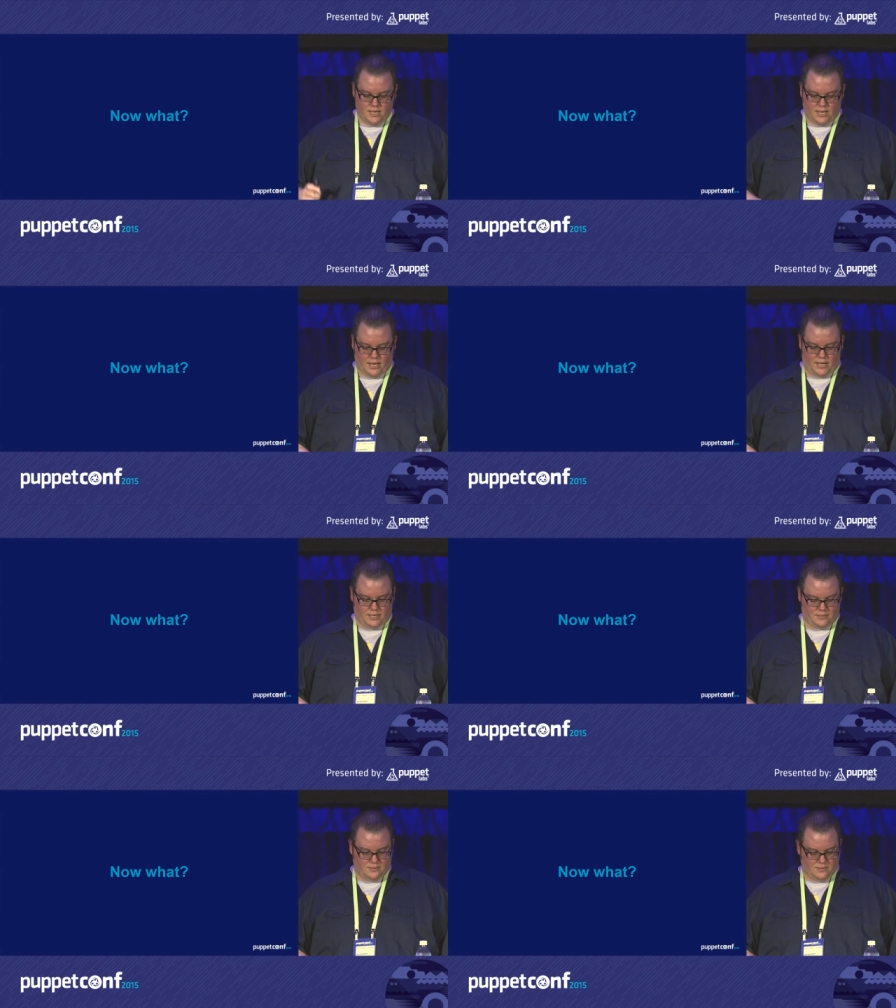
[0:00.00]

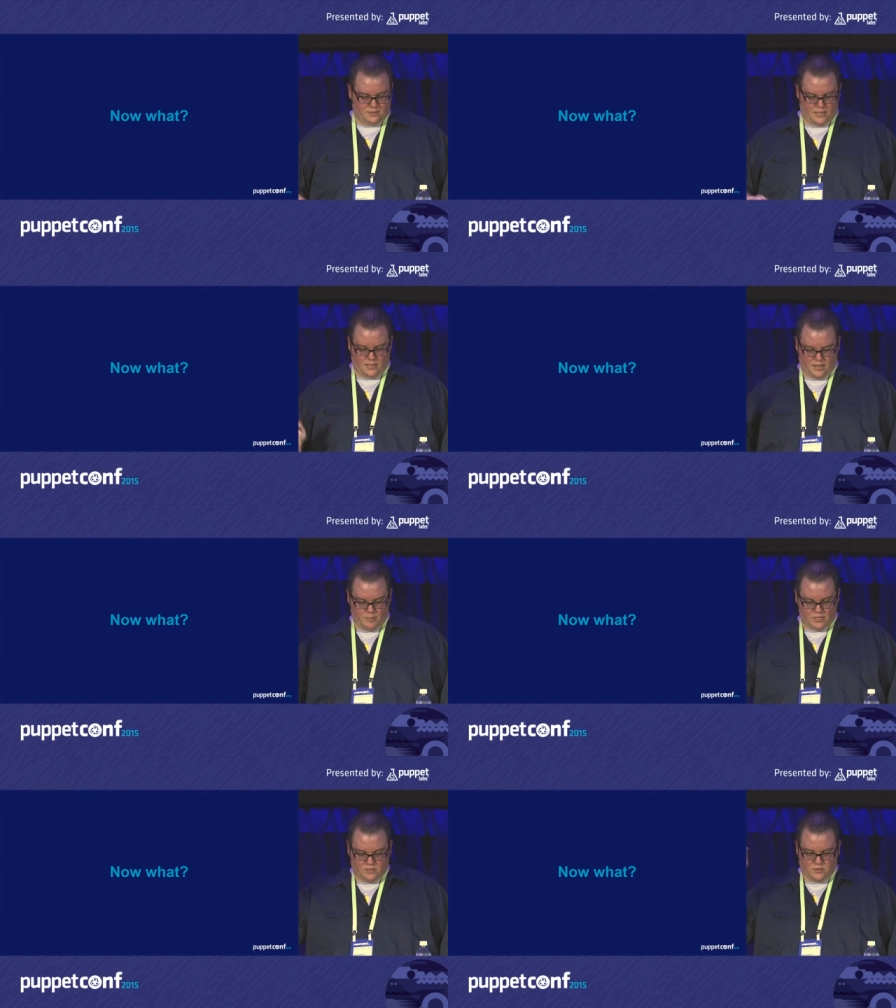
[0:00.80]
uh, I have
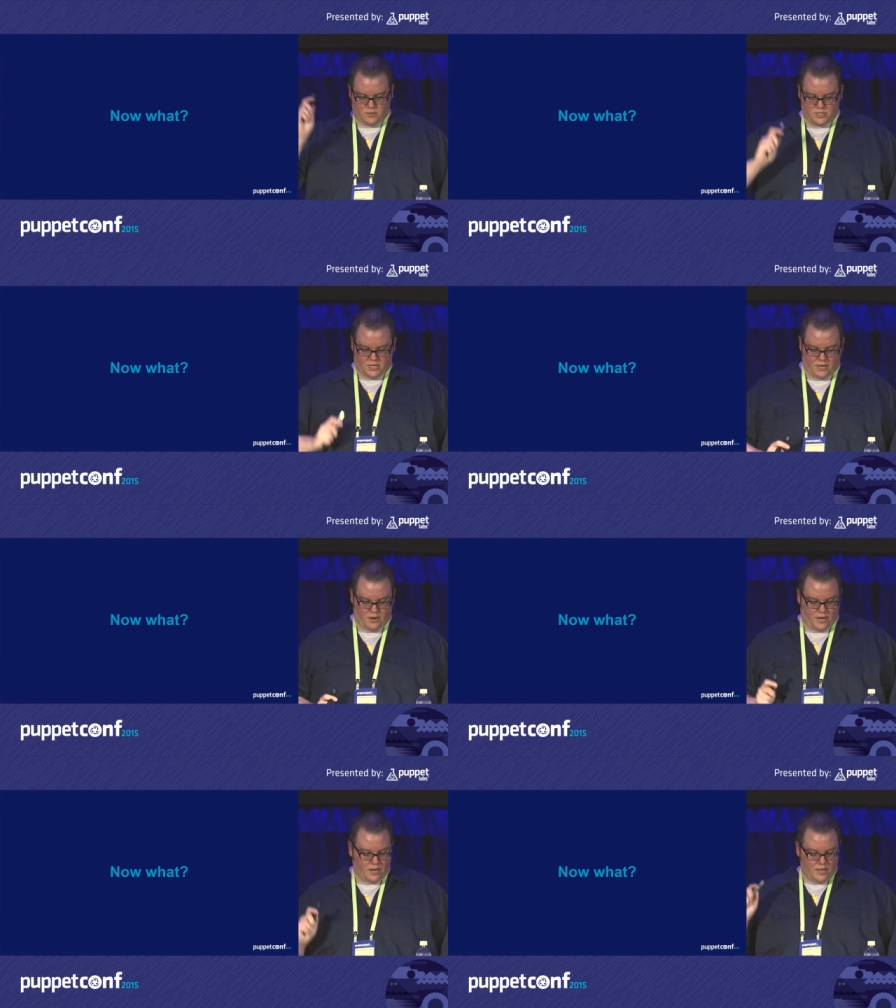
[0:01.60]
my little torch I
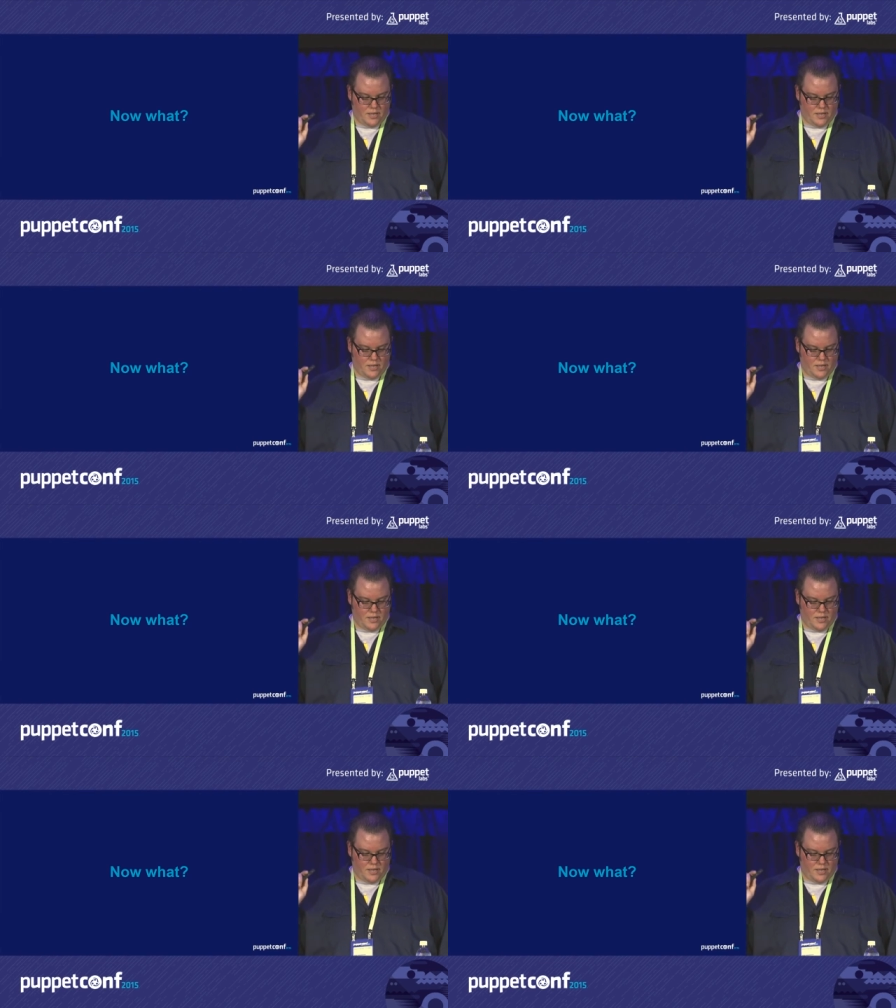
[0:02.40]
carry.